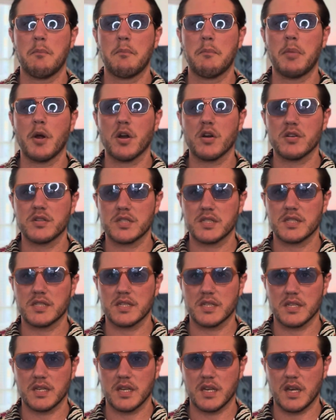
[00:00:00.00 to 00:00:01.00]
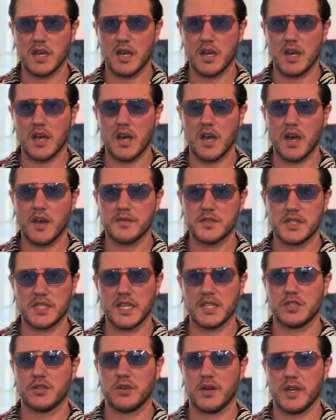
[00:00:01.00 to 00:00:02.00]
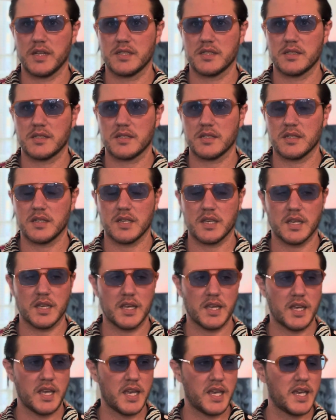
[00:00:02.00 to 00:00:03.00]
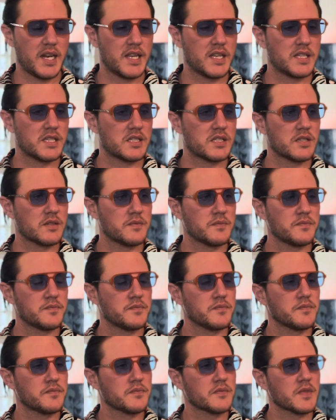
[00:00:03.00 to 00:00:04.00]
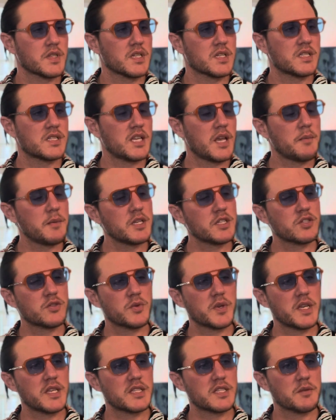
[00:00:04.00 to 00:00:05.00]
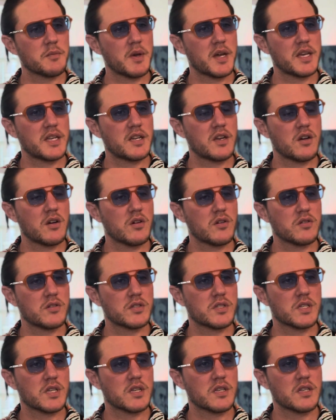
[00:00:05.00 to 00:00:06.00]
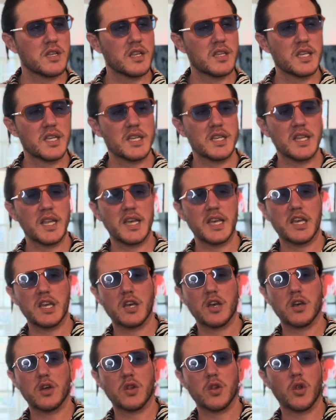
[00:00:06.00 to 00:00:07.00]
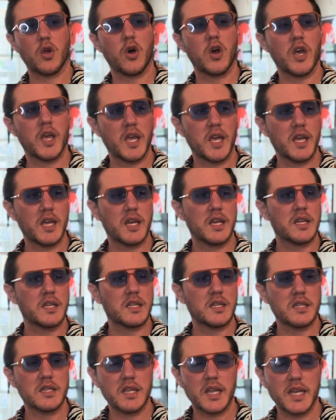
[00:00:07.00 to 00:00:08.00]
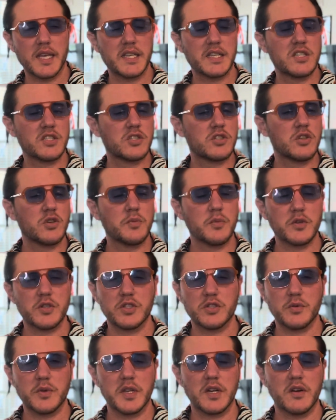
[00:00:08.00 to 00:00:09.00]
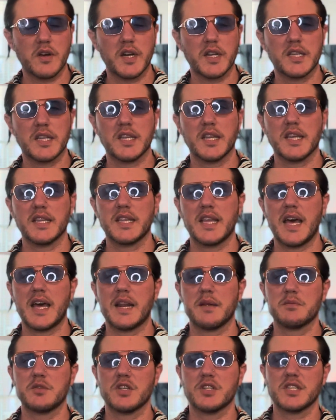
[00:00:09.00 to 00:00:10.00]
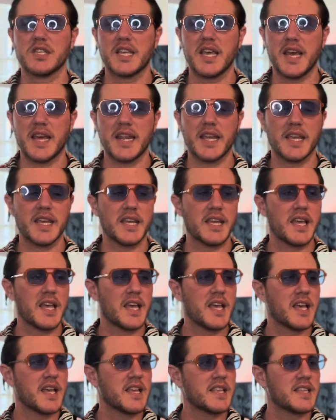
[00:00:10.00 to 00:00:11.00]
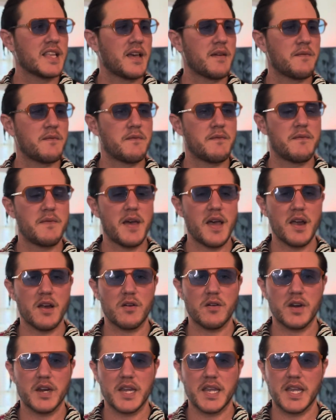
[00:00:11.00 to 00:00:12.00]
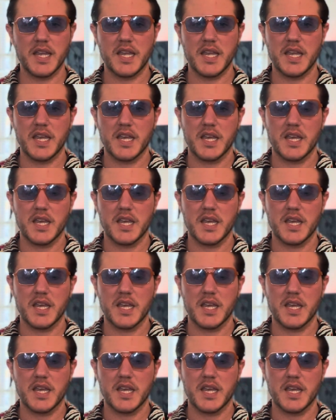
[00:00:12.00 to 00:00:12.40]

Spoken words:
burst of citrus. It is semi-sweet to my nose, nothing like cloying, like super sweet or anything like that. I'm just getting that very